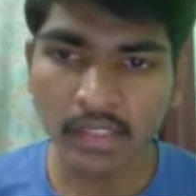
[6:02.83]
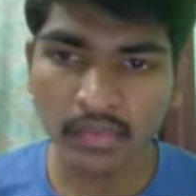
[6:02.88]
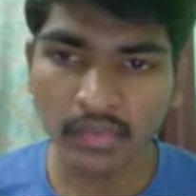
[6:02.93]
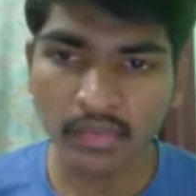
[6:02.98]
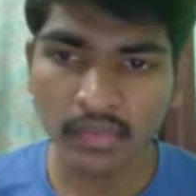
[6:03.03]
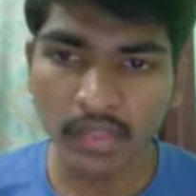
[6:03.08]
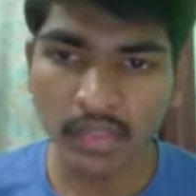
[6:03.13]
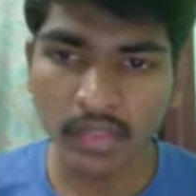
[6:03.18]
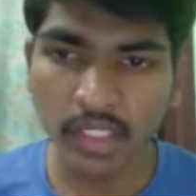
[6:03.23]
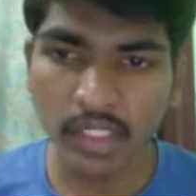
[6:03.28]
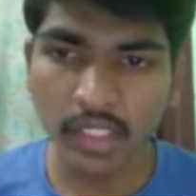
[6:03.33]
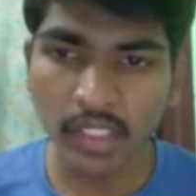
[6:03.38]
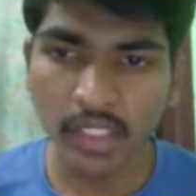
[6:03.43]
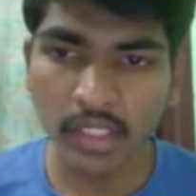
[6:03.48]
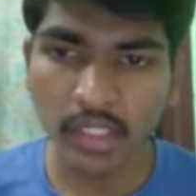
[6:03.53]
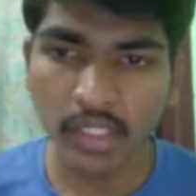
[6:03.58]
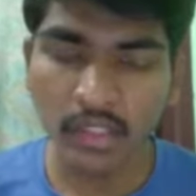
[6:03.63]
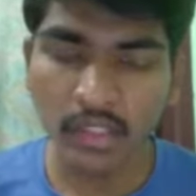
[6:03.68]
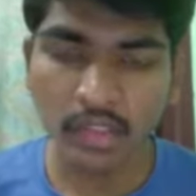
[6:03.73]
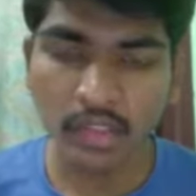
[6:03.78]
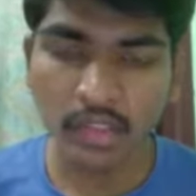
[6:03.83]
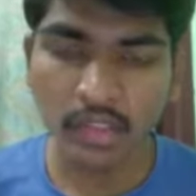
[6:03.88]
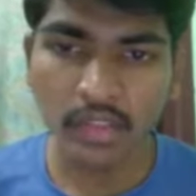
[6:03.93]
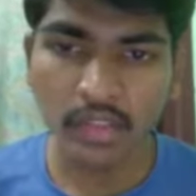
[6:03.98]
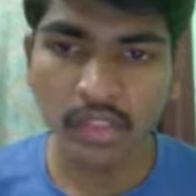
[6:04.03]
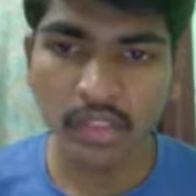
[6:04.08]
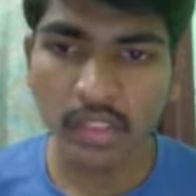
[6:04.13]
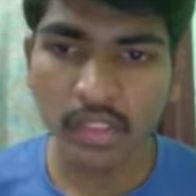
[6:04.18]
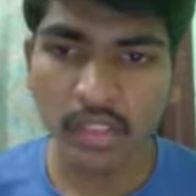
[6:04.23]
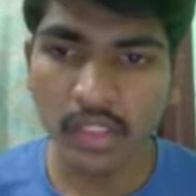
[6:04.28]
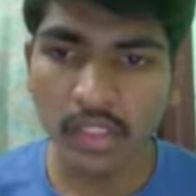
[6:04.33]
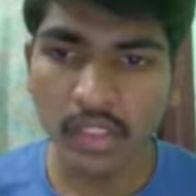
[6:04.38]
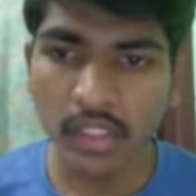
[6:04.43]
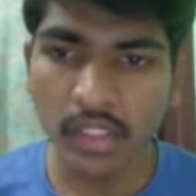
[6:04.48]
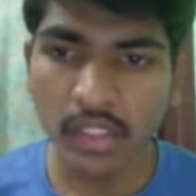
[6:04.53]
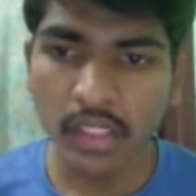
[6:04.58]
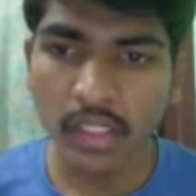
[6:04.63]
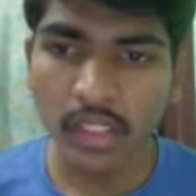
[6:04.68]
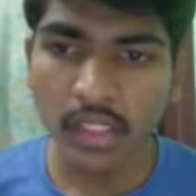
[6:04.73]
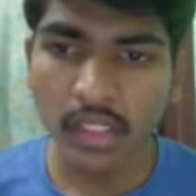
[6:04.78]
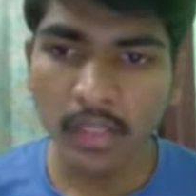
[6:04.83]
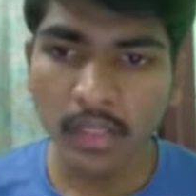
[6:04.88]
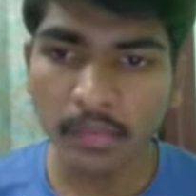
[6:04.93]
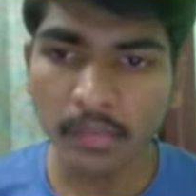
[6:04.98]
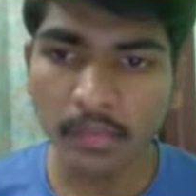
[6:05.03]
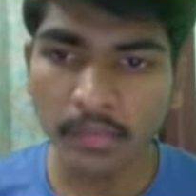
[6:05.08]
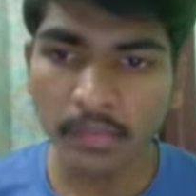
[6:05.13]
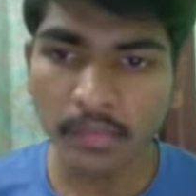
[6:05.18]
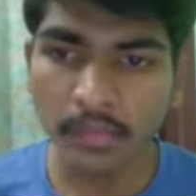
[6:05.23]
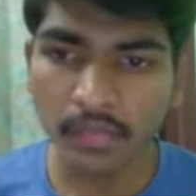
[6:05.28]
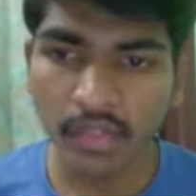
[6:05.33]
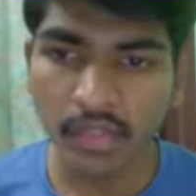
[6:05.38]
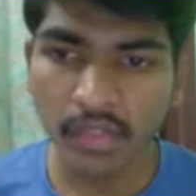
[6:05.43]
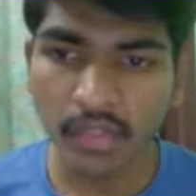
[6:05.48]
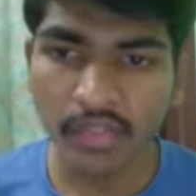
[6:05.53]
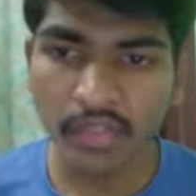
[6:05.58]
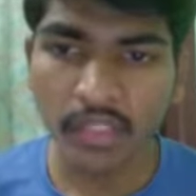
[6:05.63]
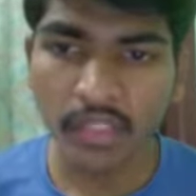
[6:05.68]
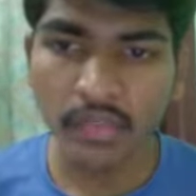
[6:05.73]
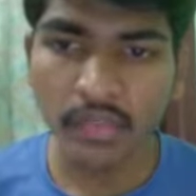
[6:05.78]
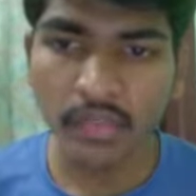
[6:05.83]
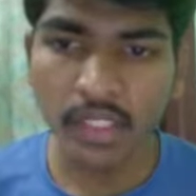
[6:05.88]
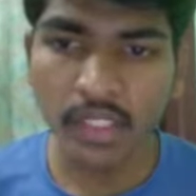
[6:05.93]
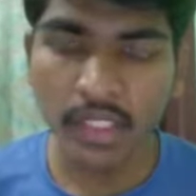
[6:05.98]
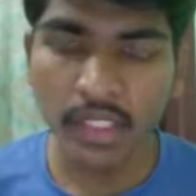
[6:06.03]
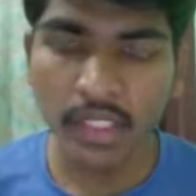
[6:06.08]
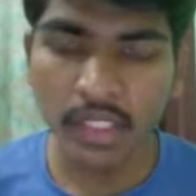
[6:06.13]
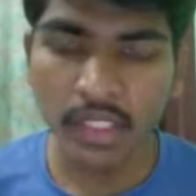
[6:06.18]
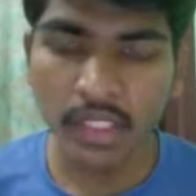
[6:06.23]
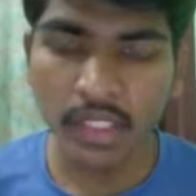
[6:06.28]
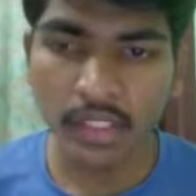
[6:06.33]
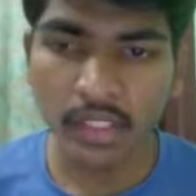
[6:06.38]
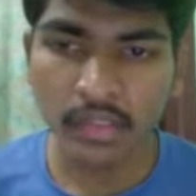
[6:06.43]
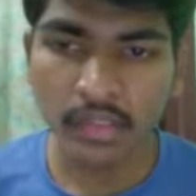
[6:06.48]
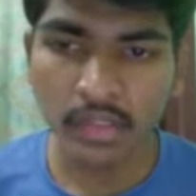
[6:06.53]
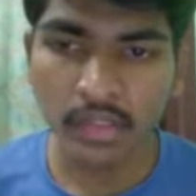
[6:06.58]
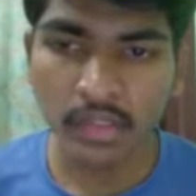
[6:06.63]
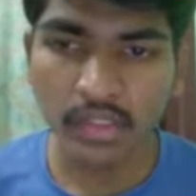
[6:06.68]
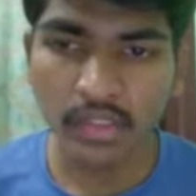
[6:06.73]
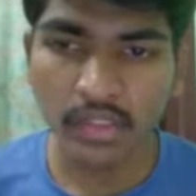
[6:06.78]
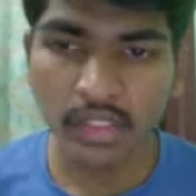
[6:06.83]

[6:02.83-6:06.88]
for the choice. If I give the choice,